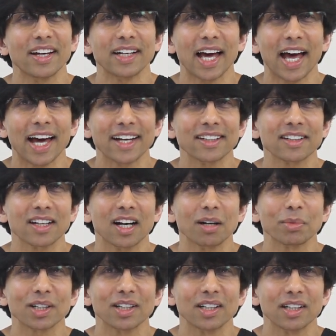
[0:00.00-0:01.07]
and
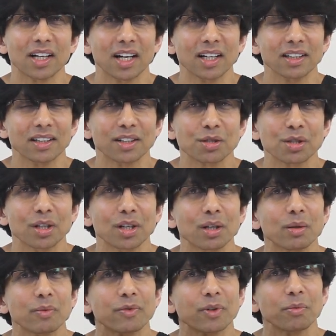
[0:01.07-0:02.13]
anatomic knowledge
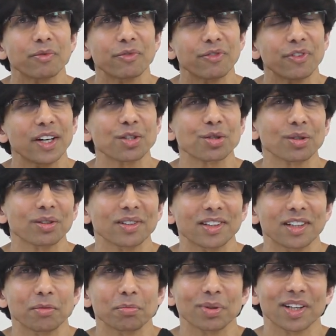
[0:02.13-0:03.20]
from facial
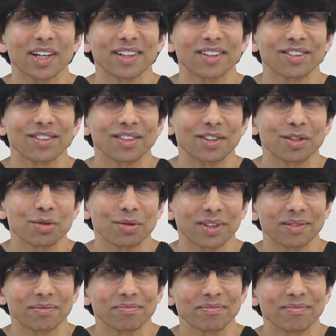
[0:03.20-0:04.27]
implant
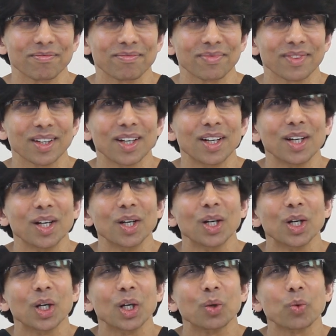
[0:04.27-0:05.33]
surgery.
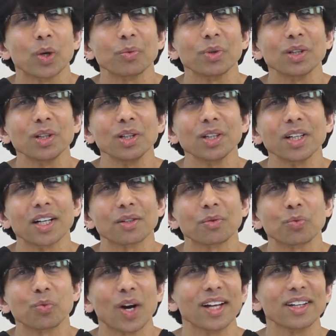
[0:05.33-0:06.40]
When we look at
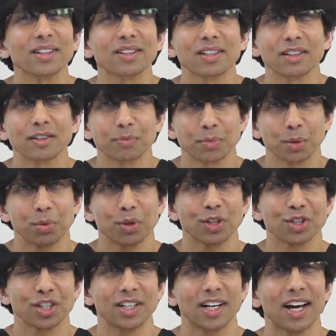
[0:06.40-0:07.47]
relative
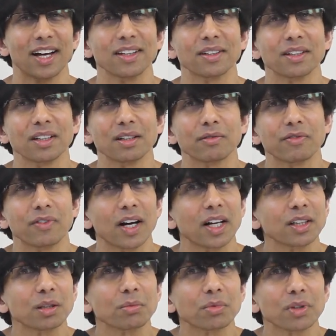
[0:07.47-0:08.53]
proportionality of
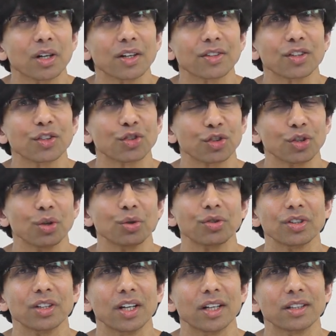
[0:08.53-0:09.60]
volume loss
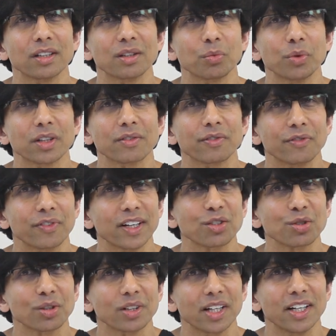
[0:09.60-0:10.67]
associated with
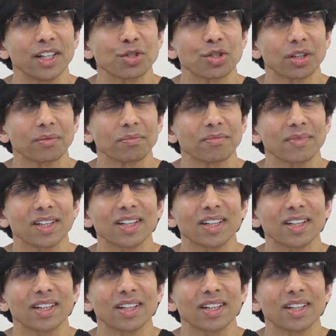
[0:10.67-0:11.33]
facial aging,